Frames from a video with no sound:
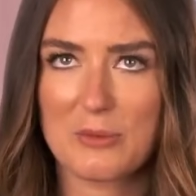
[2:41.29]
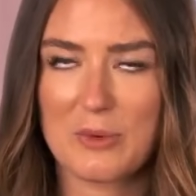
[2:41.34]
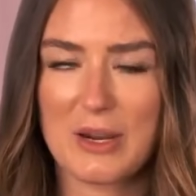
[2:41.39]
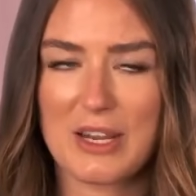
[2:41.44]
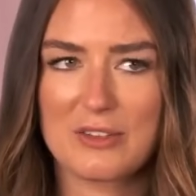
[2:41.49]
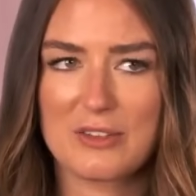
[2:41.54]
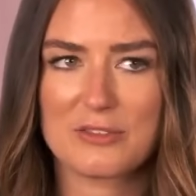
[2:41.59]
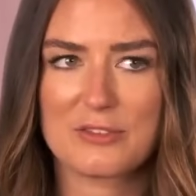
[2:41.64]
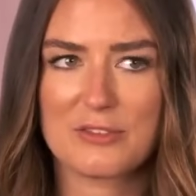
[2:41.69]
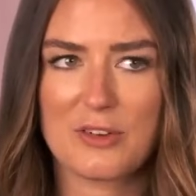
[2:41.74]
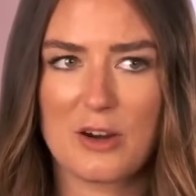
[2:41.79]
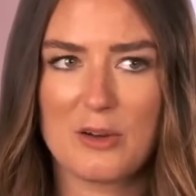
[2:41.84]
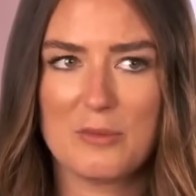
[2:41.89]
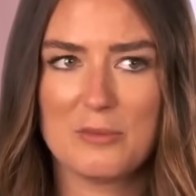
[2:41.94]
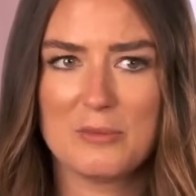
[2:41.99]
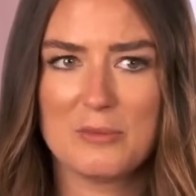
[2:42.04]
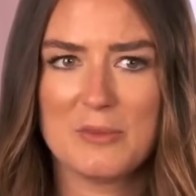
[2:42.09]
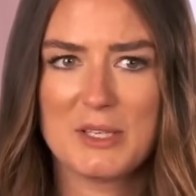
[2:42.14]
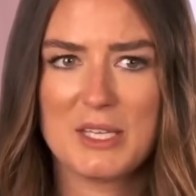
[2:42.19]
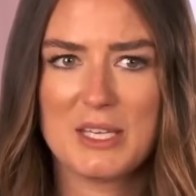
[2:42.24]
went
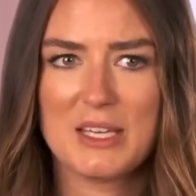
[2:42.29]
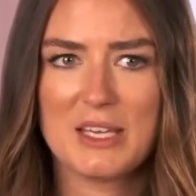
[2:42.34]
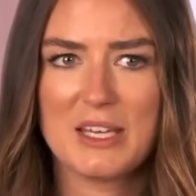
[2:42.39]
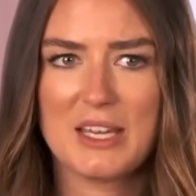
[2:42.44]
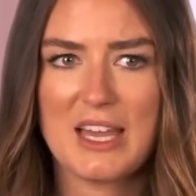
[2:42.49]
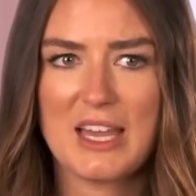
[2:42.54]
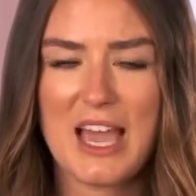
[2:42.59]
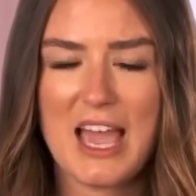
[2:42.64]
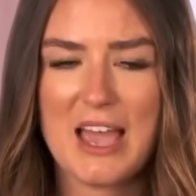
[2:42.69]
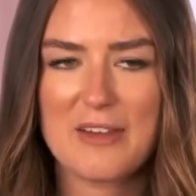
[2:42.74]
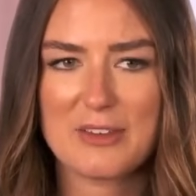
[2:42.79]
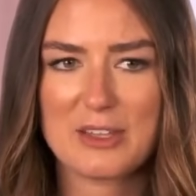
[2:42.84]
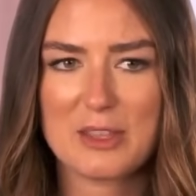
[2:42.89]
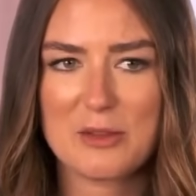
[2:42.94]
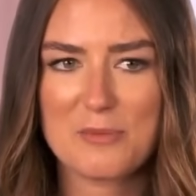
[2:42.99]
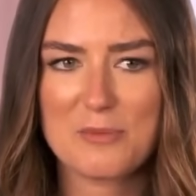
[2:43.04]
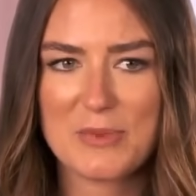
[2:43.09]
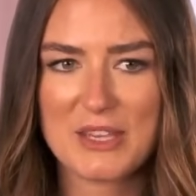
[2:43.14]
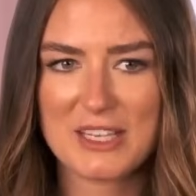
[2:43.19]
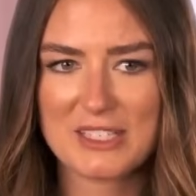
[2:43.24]
from having
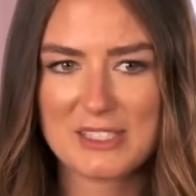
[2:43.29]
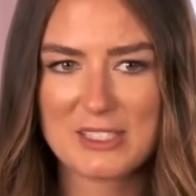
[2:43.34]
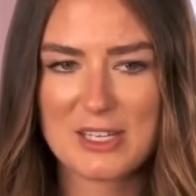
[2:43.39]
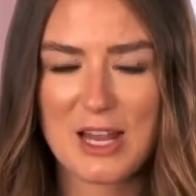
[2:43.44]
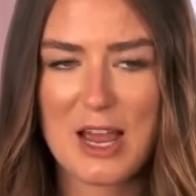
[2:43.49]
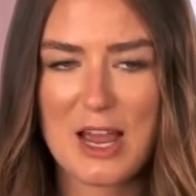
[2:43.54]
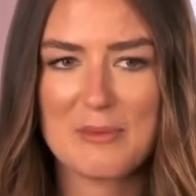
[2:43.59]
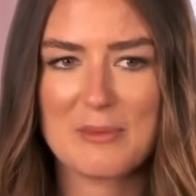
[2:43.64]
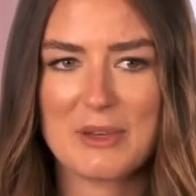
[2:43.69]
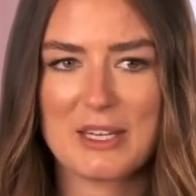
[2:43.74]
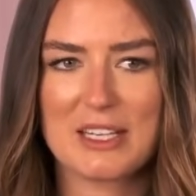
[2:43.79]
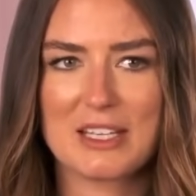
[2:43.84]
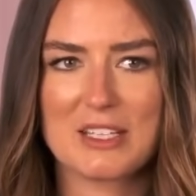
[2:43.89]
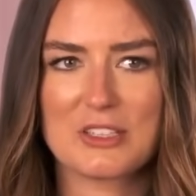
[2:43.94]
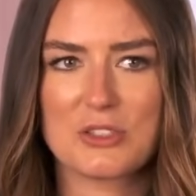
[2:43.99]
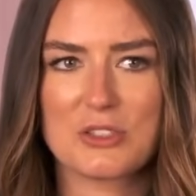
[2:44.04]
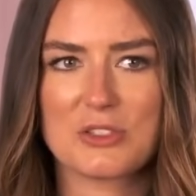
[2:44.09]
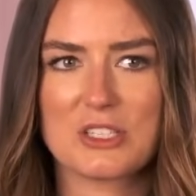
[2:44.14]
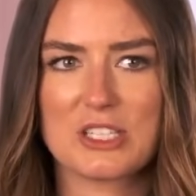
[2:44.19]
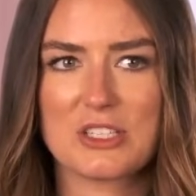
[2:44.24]
the best time being in a
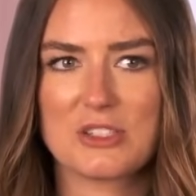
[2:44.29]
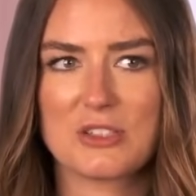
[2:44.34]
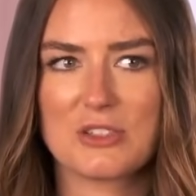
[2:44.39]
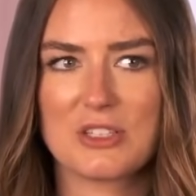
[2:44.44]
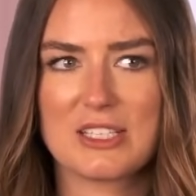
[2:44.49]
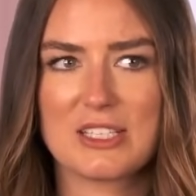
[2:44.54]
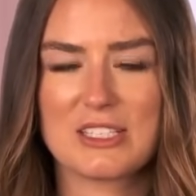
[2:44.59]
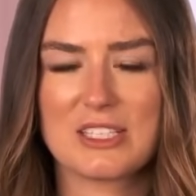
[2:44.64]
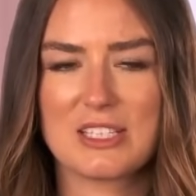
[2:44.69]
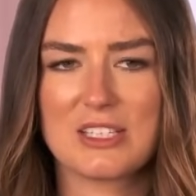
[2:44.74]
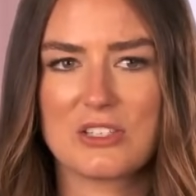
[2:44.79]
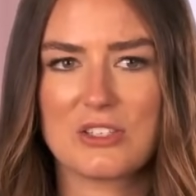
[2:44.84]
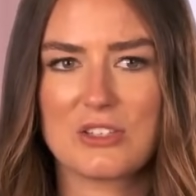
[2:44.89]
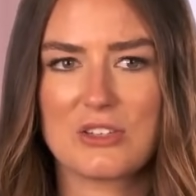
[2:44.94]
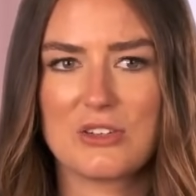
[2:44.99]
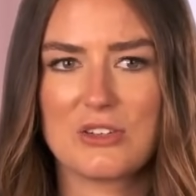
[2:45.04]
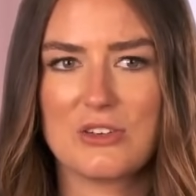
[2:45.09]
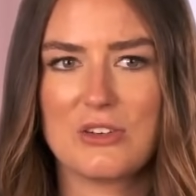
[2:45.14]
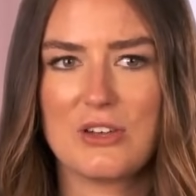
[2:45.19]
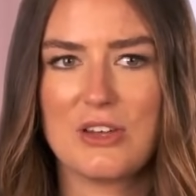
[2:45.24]
jujitsu lesson
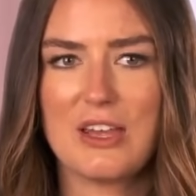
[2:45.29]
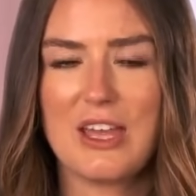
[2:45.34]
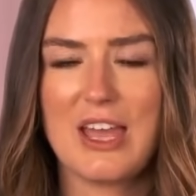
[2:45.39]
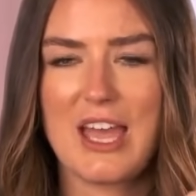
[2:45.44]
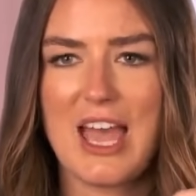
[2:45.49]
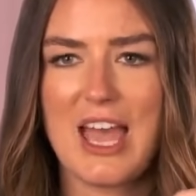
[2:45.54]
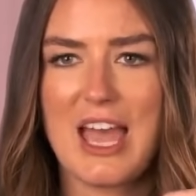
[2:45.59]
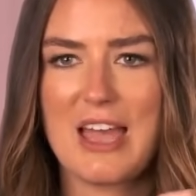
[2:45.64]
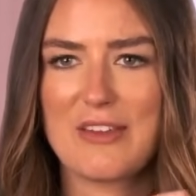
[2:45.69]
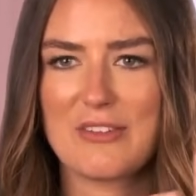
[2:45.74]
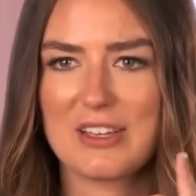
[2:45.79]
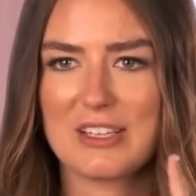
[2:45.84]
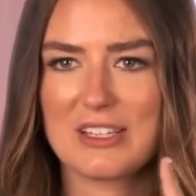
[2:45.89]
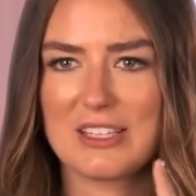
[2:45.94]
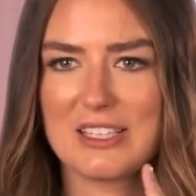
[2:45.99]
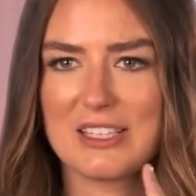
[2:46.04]
to having